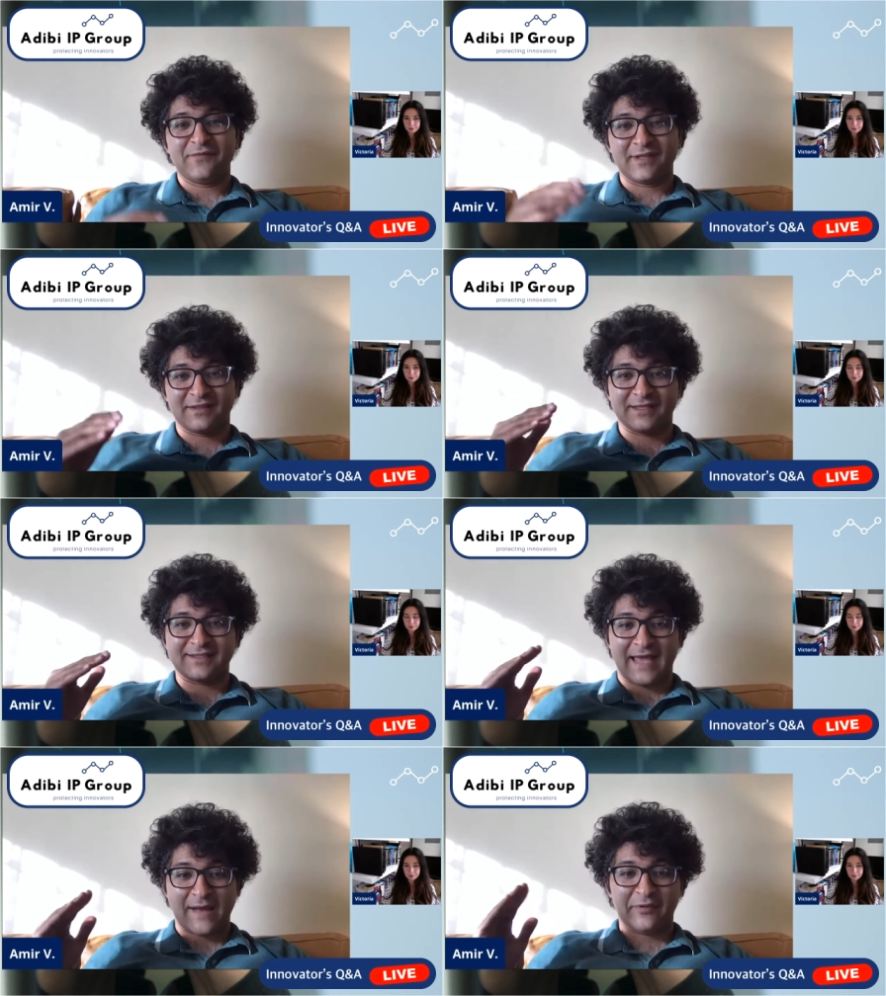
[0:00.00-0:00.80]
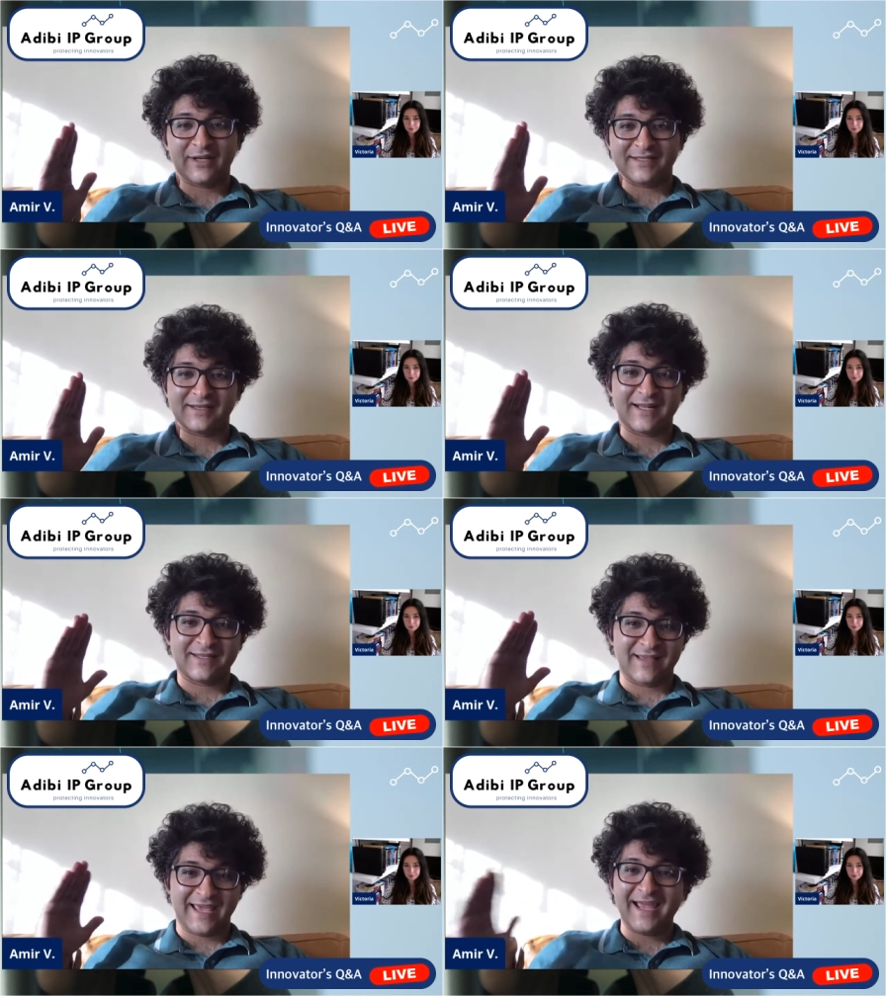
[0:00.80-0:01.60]
that the applicant has got
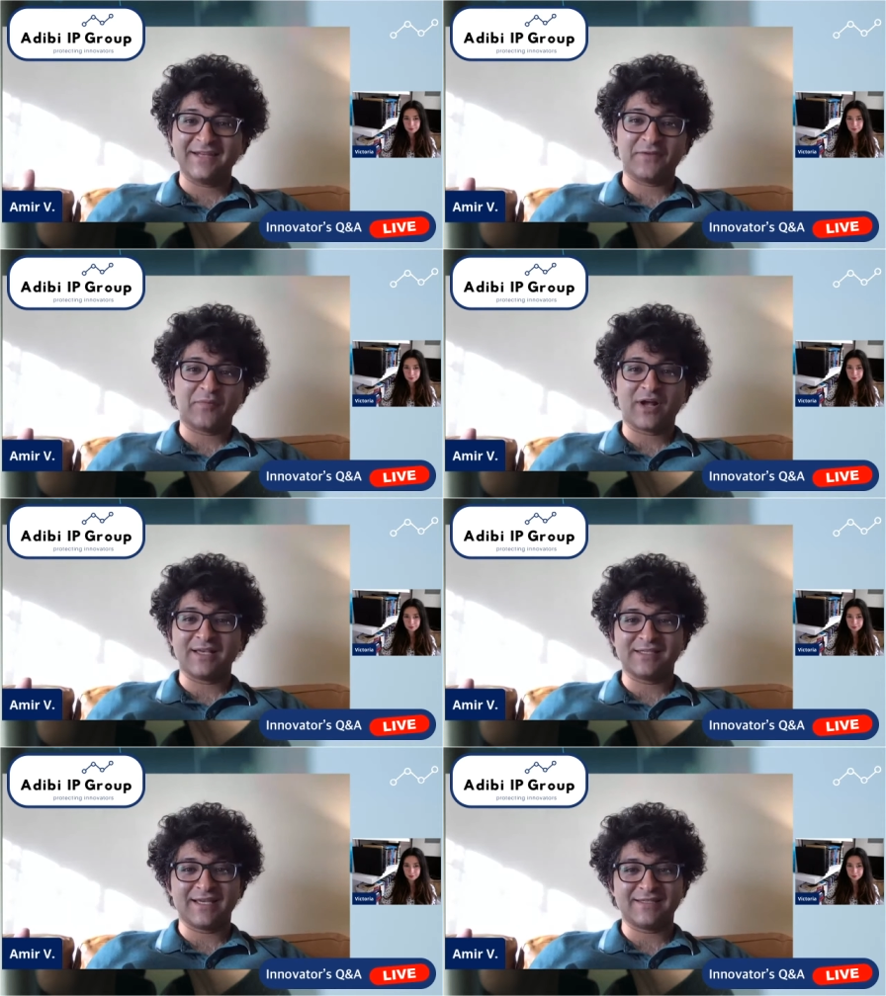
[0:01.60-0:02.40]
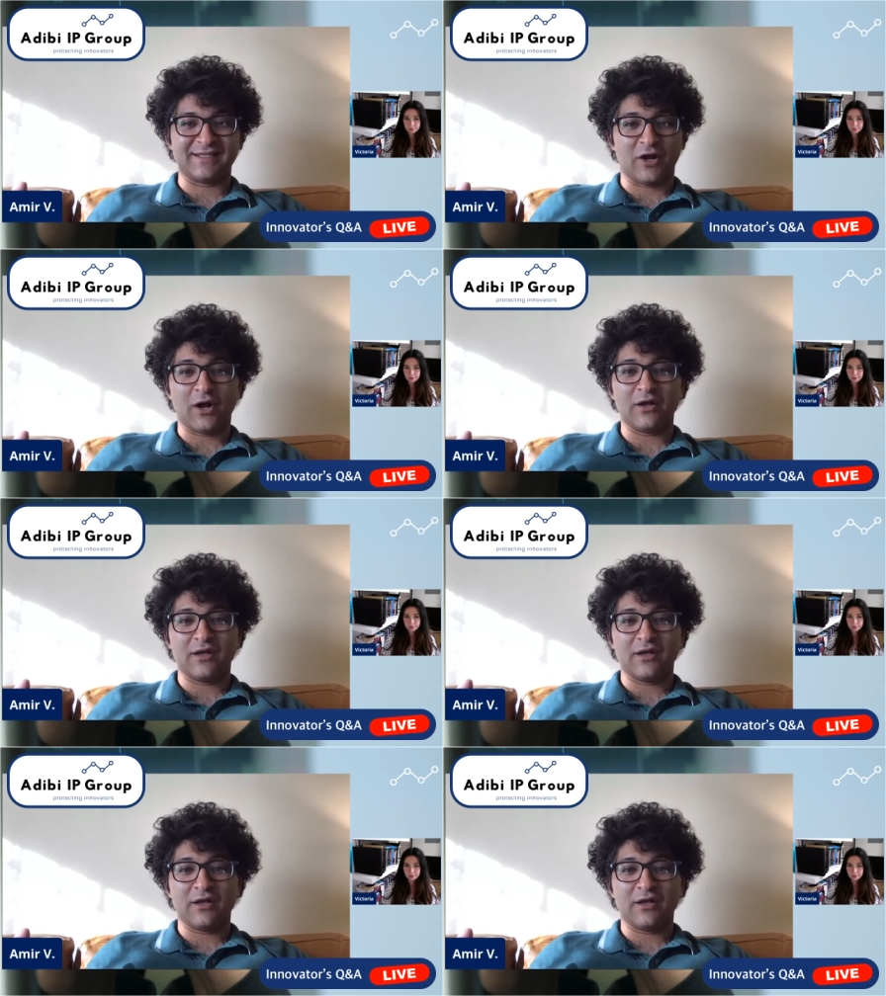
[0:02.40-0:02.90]
to the end of the process, and